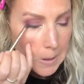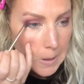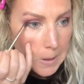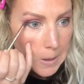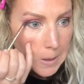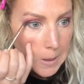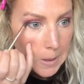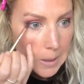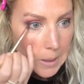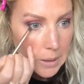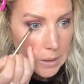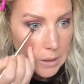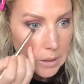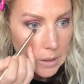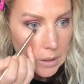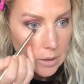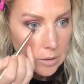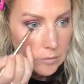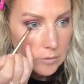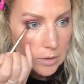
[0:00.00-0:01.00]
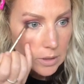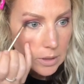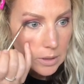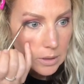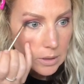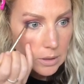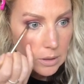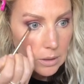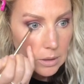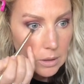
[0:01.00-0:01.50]
kind of give it
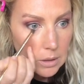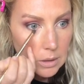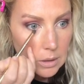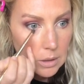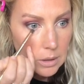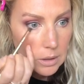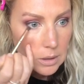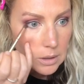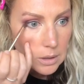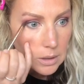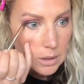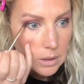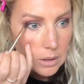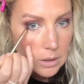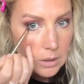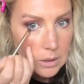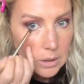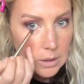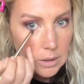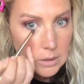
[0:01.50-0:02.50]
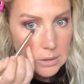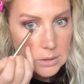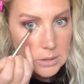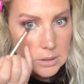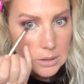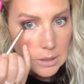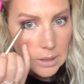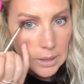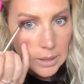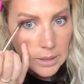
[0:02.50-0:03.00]
a nice
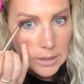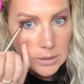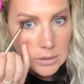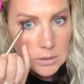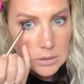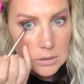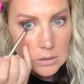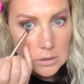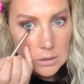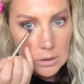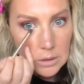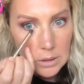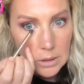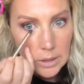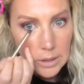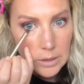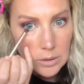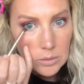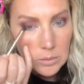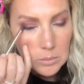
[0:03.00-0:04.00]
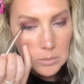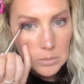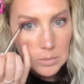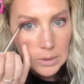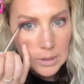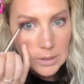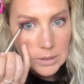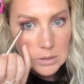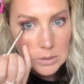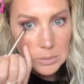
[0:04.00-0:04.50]
lined look. I don't
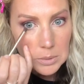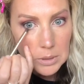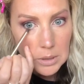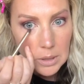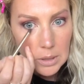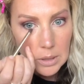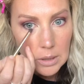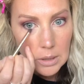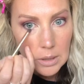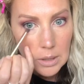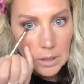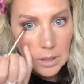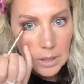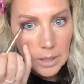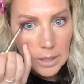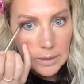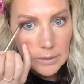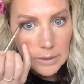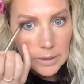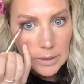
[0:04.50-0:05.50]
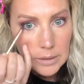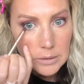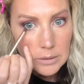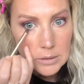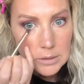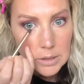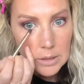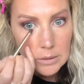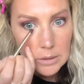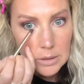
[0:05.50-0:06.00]
like to put eyeliner
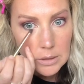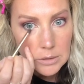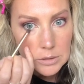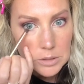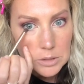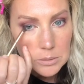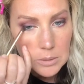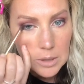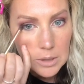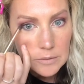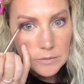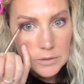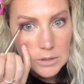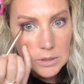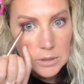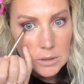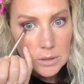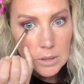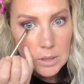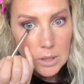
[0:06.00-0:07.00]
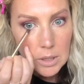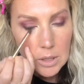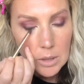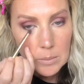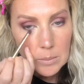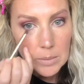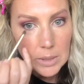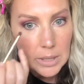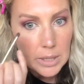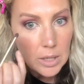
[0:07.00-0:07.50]
down here too often,
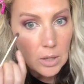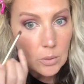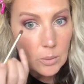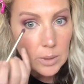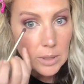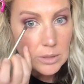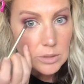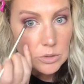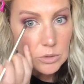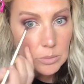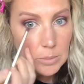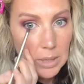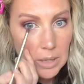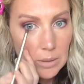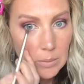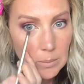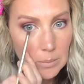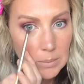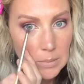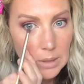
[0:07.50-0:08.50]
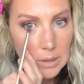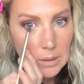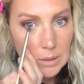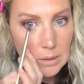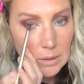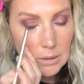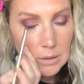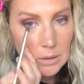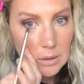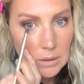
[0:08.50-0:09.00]
but I go to about
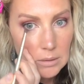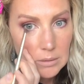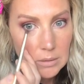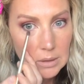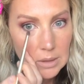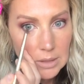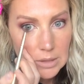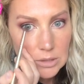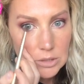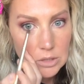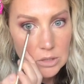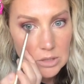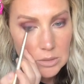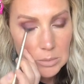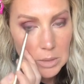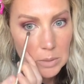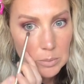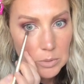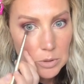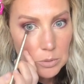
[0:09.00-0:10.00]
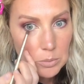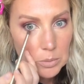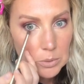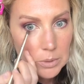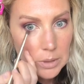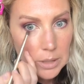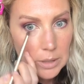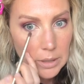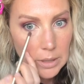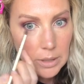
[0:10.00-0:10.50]
mid, like just to my pupil
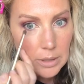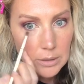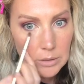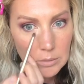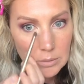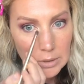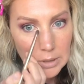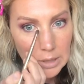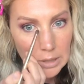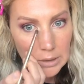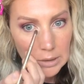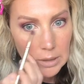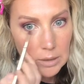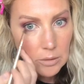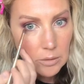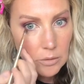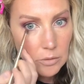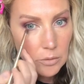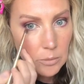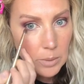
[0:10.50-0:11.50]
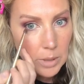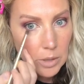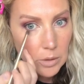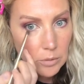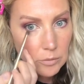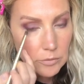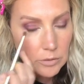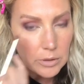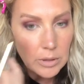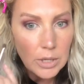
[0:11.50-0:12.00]
area. I don't carry it all the way
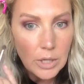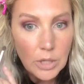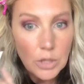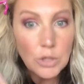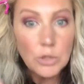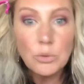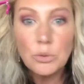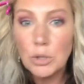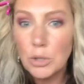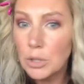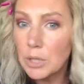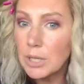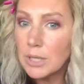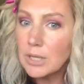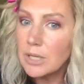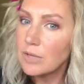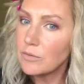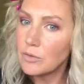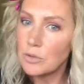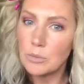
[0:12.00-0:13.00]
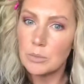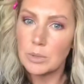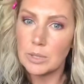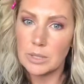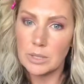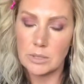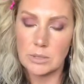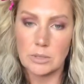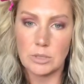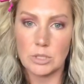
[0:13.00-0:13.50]
over. You could, if you
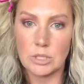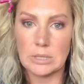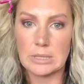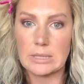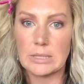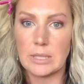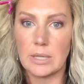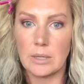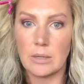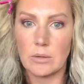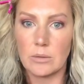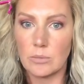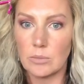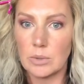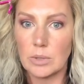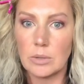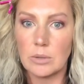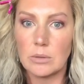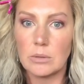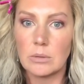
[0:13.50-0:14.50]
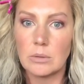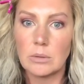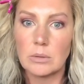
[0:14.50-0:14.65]
wanted just to get a real